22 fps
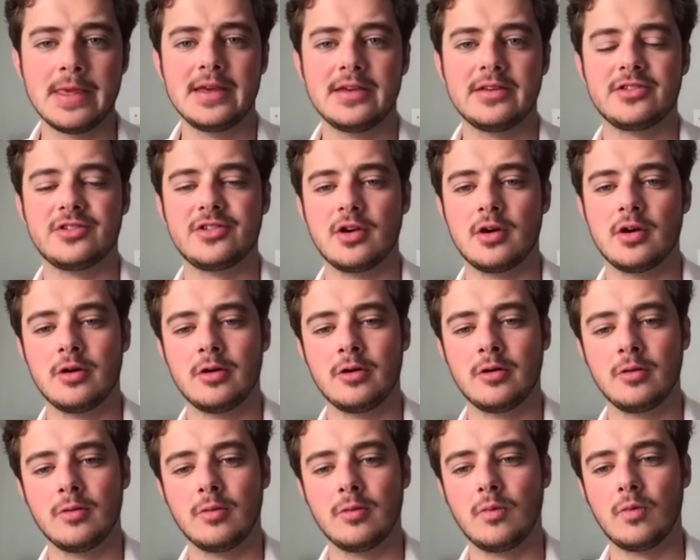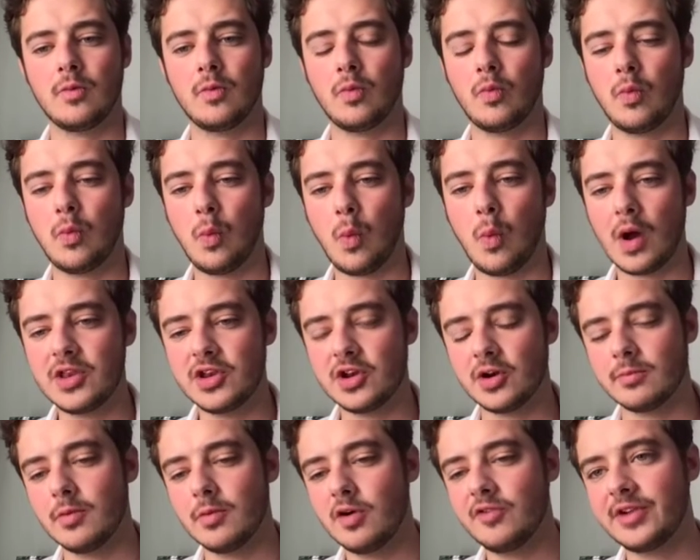So when you're
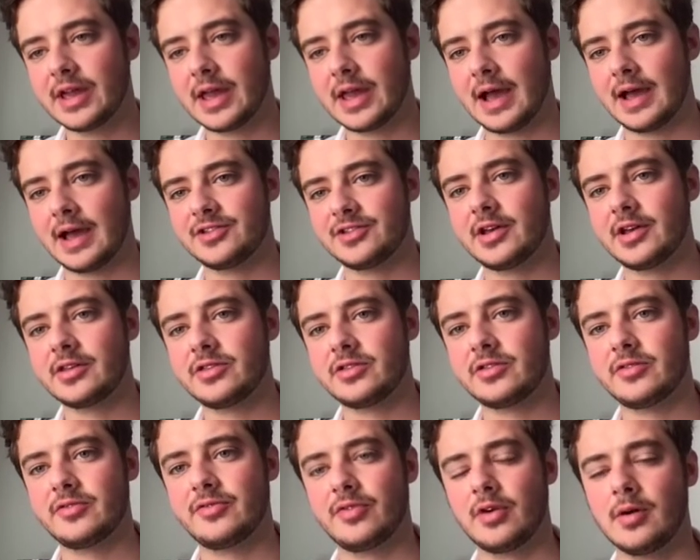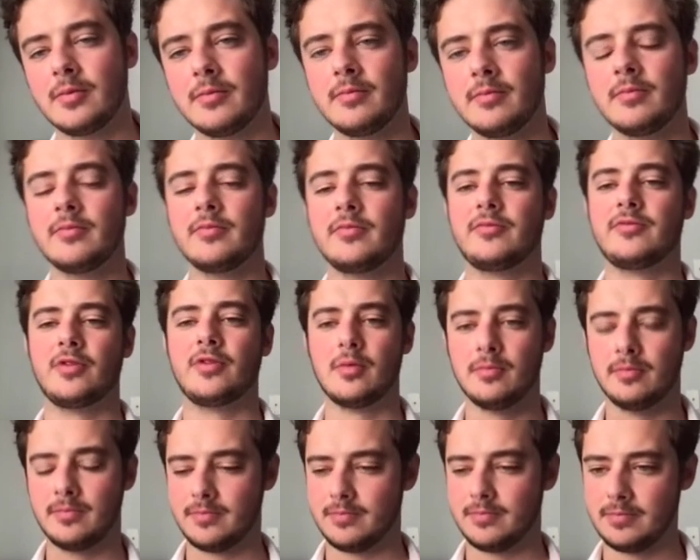moving assets from
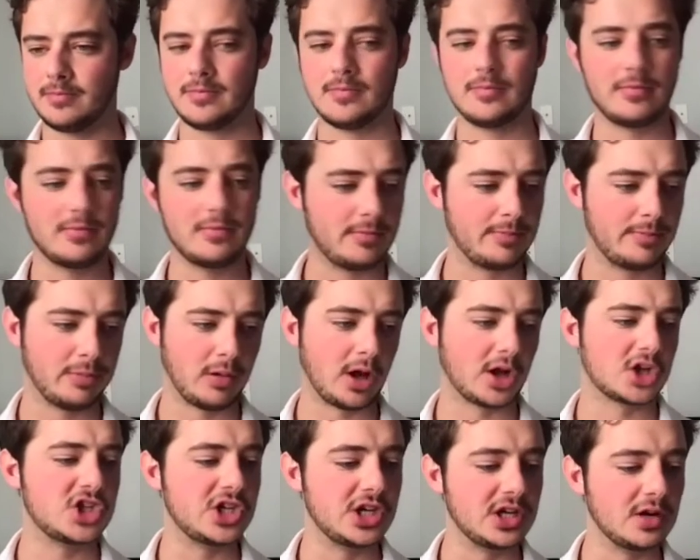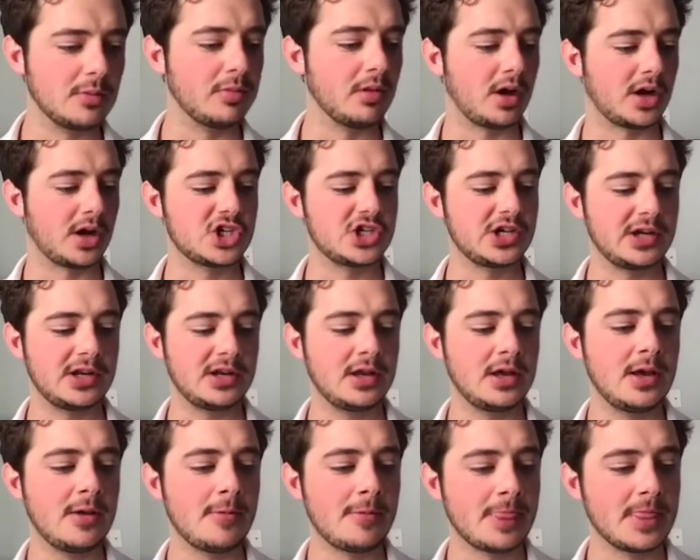blockchain to blockchain,
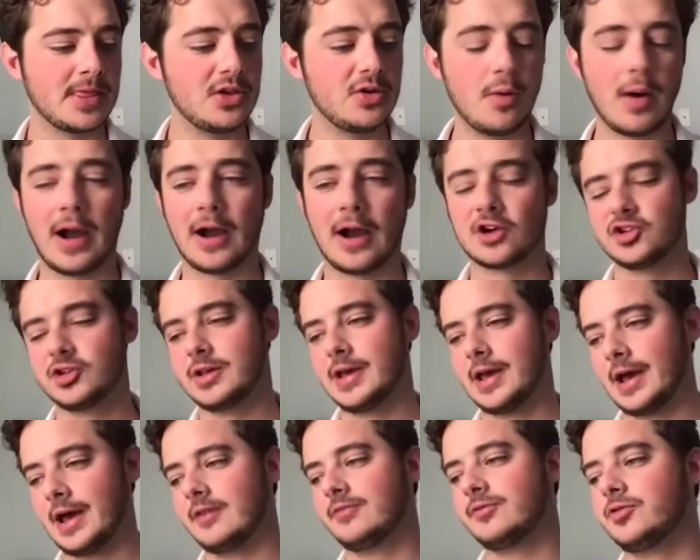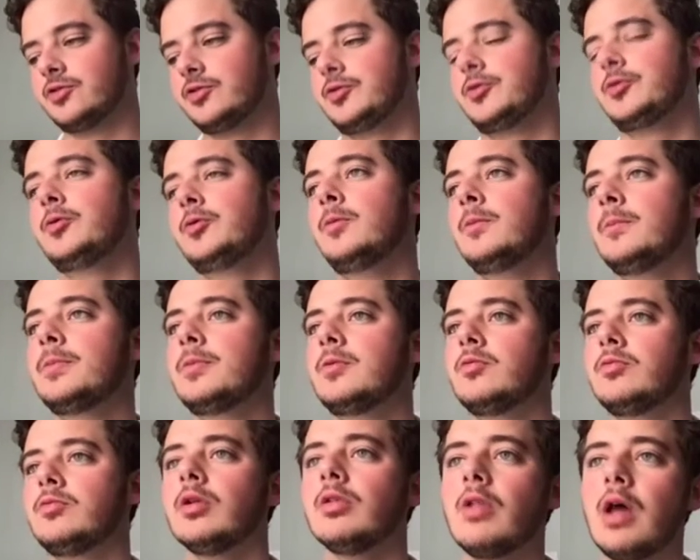you actually have to
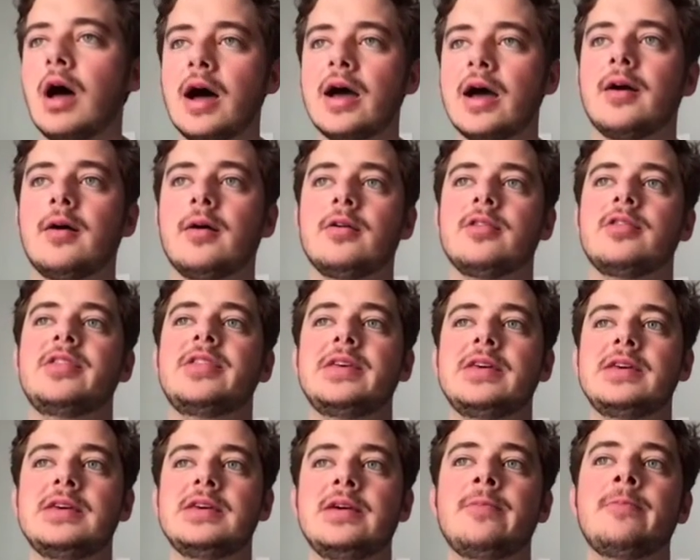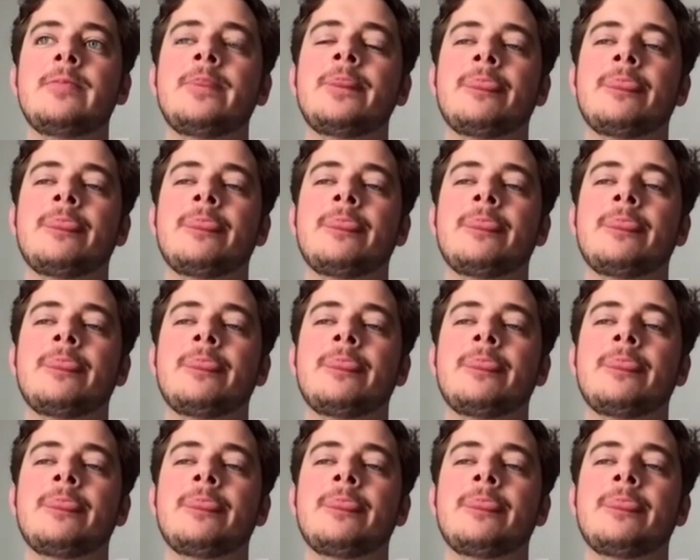rely on the